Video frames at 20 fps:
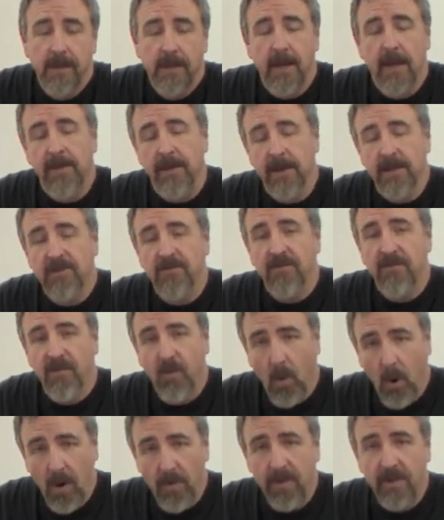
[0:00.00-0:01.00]
In this
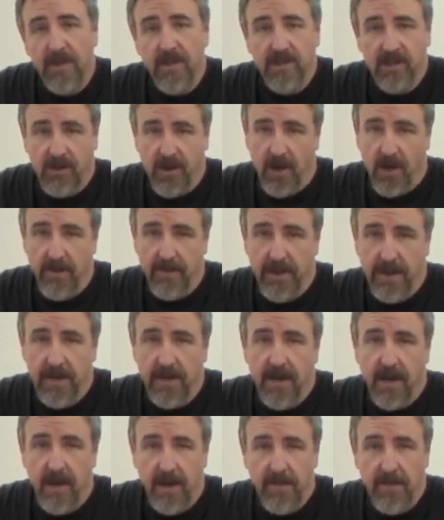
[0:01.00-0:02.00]
fourth
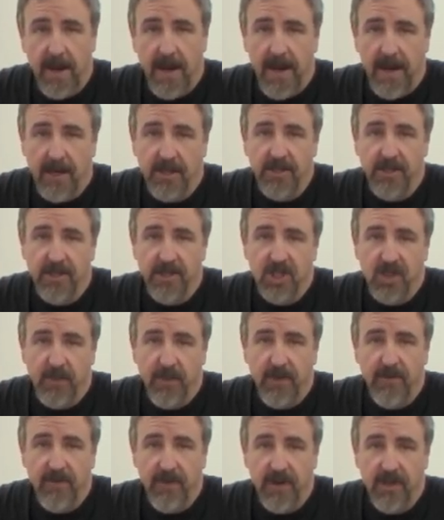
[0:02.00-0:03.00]
installment on packaging and
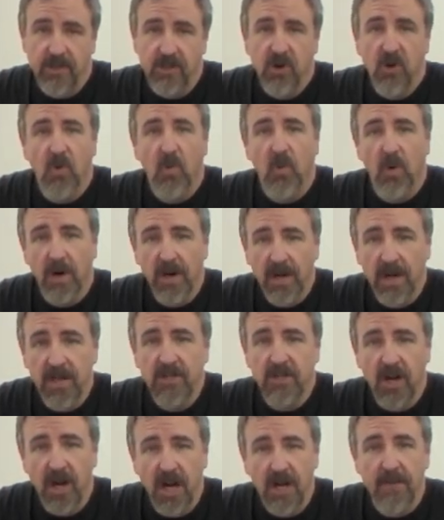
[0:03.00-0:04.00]
shipping fish, we're going
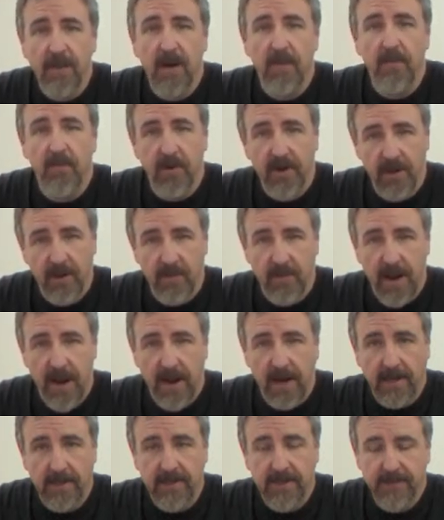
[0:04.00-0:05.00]
to talk about breather
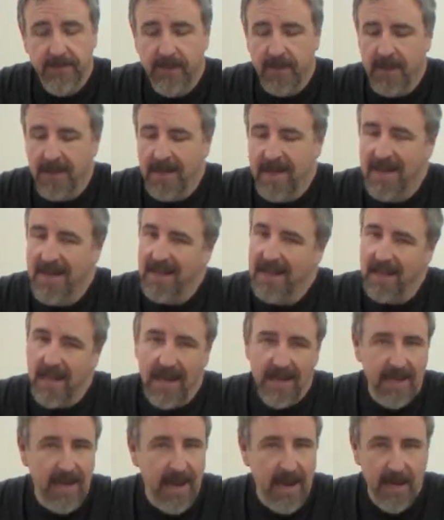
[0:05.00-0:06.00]
bags.
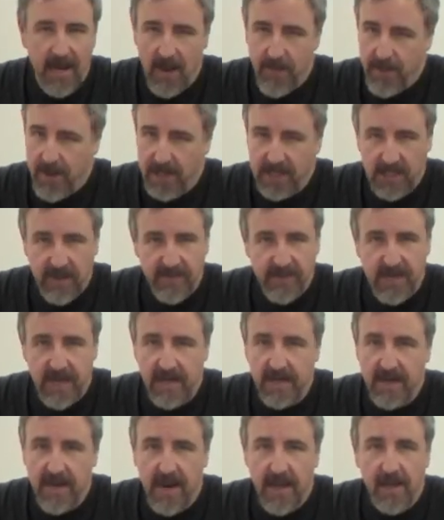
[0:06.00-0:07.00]
Like any piece of
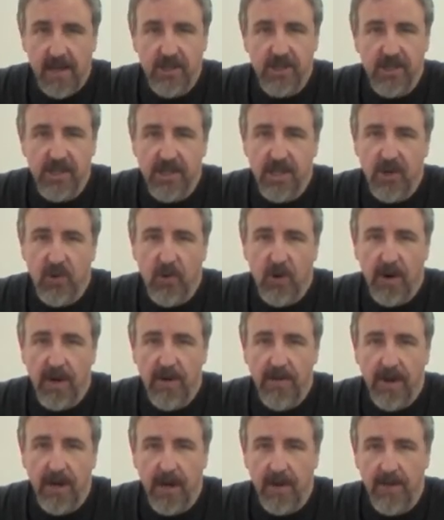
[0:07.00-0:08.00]
technology in the
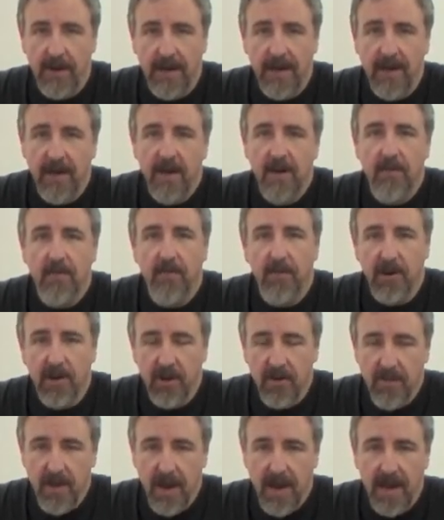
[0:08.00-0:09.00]
aquarium hobby,
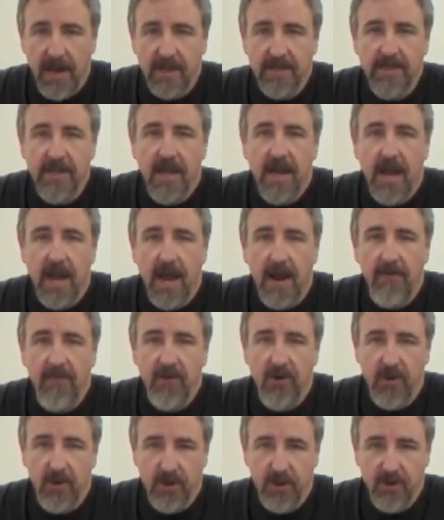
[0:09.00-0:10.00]
breather bags have
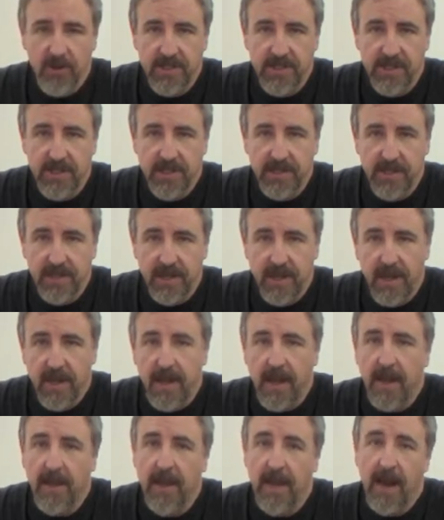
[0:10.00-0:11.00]
their uses,
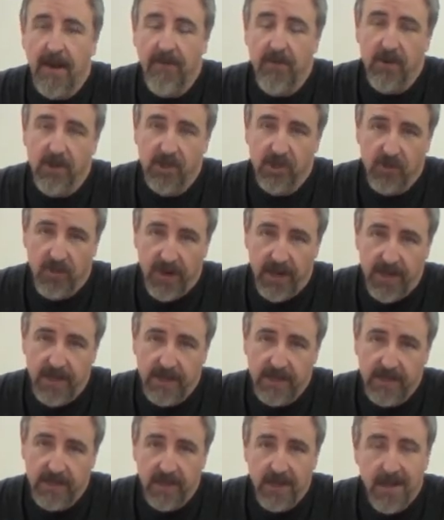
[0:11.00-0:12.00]
they have their
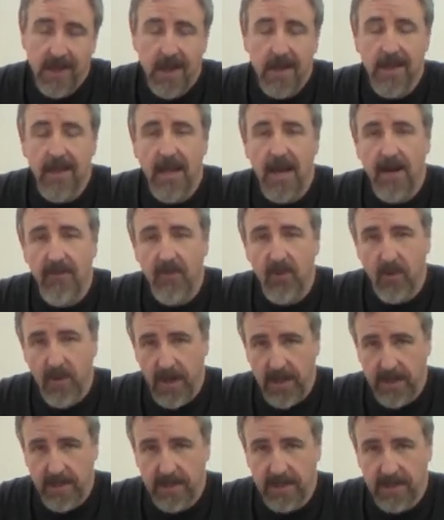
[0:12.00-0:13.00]
strengths, and they have their
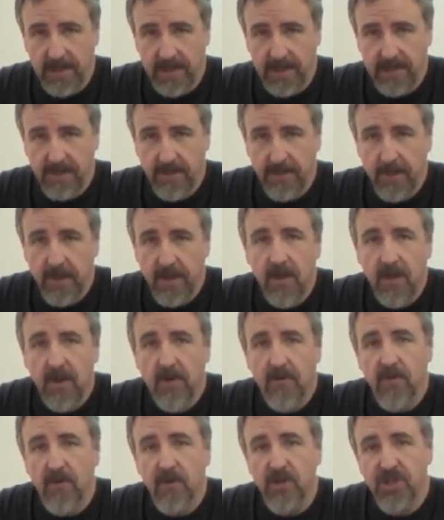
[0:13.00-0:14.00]
weaknesses.
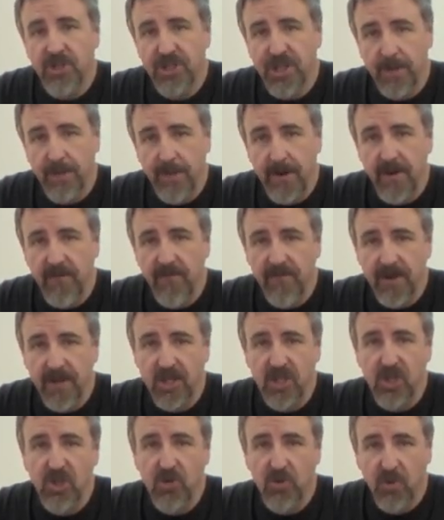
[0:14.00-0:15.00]
For shipping
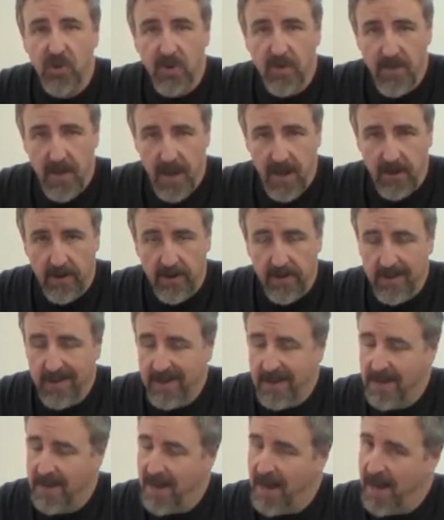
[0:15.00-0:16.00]
fish through the mail,
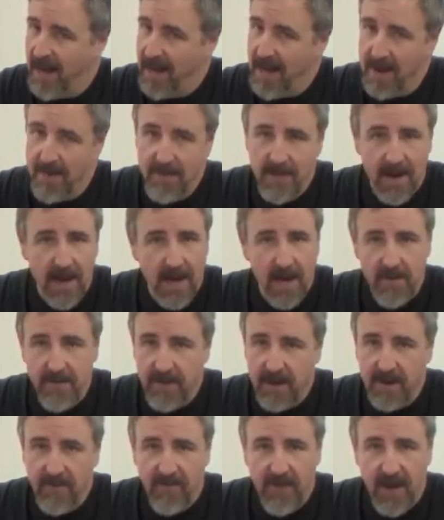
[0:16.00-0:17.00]
I am not
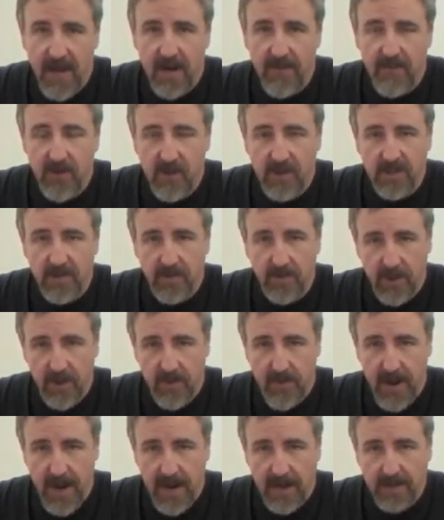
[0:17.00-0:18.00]
a big fan of using
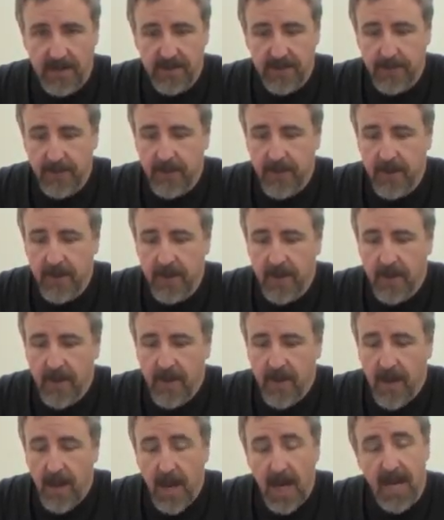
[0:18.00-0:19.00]
breather bags.
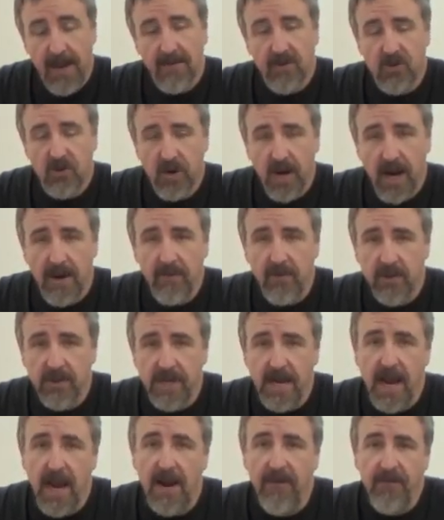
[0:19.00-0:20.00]
I have traveled
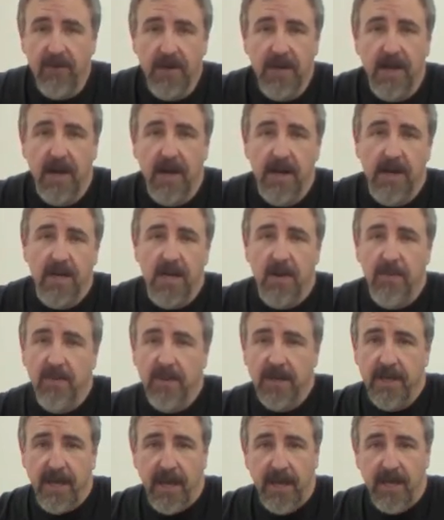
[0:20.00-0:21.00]
to Africa on a
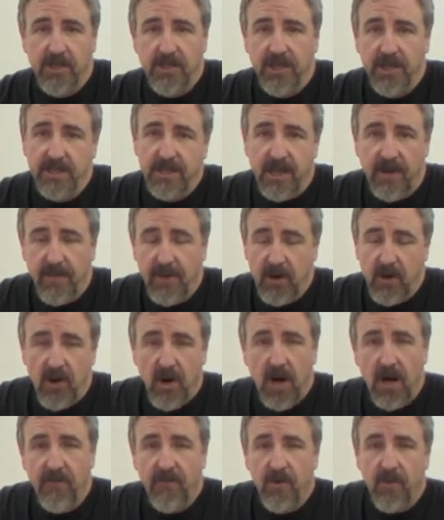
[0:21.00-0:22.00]
couple occasions. I've been
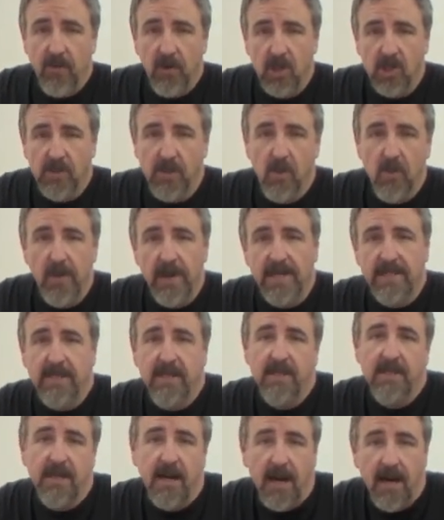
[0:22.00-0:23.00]
gone for multiple weeks
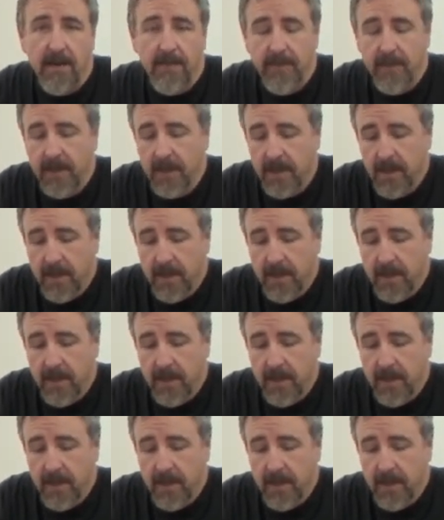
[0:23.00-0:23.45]
at a time,